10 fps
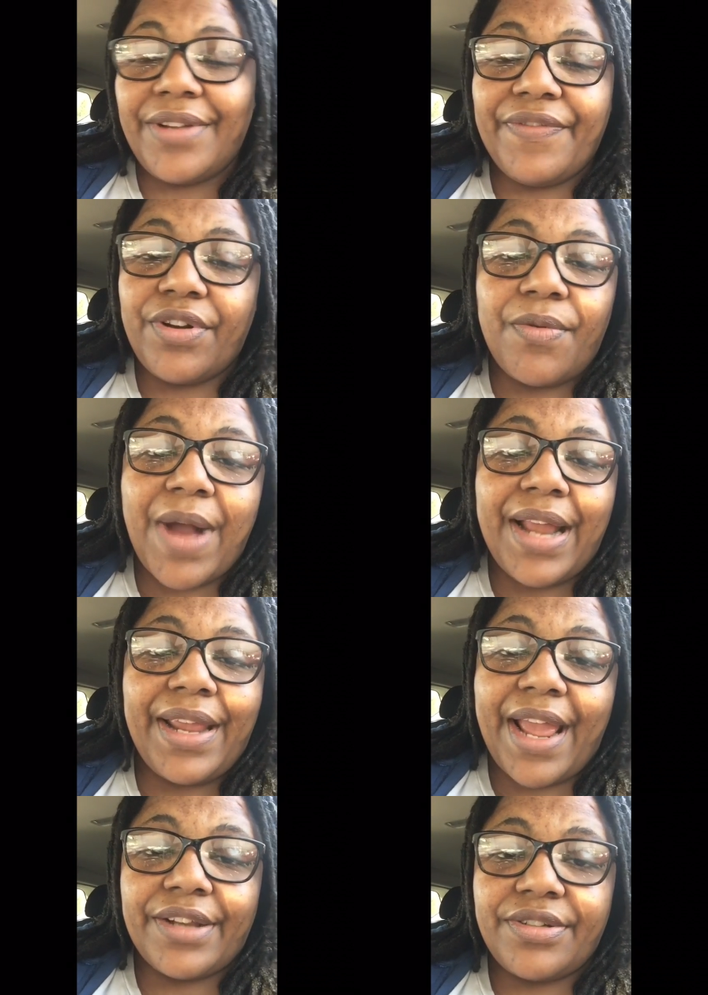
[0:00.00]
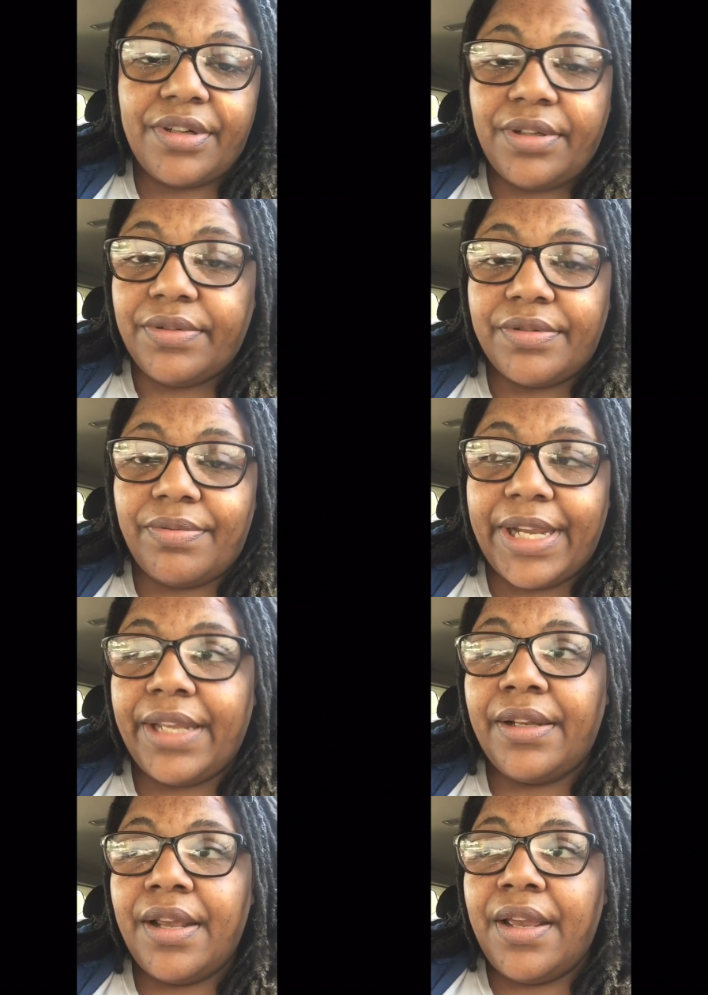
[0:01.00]
even know why they actually lose
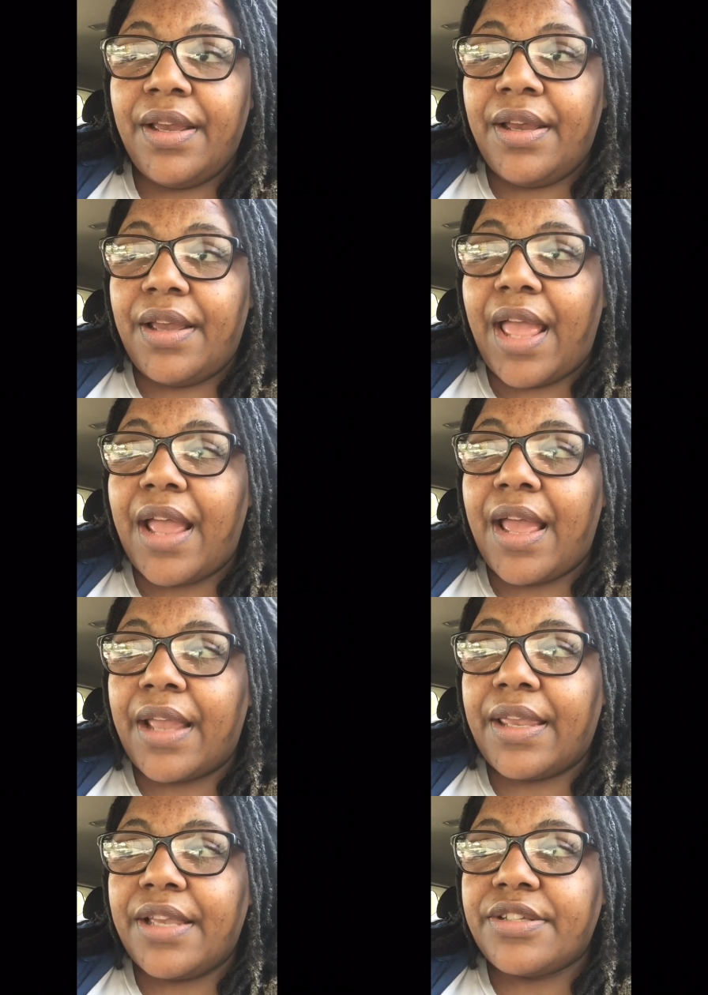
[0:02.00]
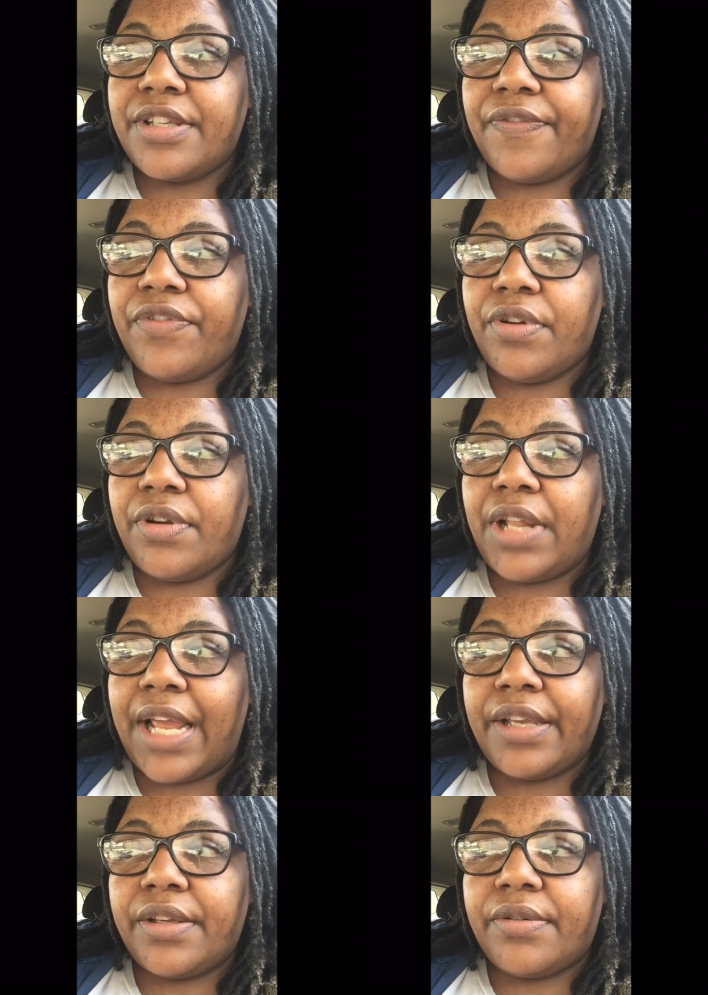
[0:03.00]
weight. I guess if you're
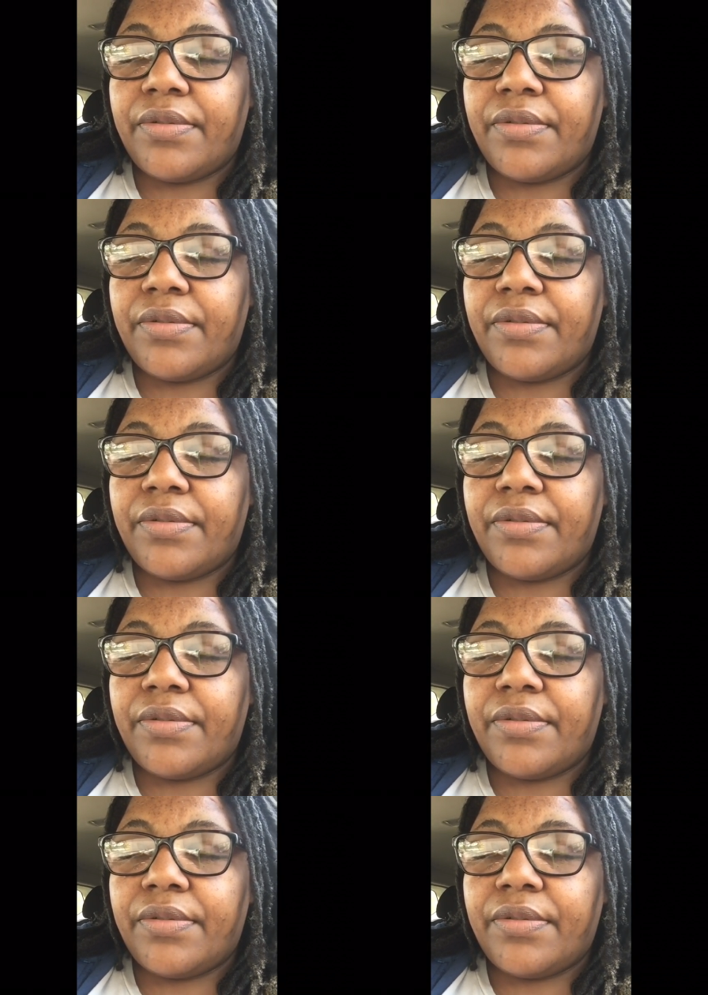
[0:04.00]
like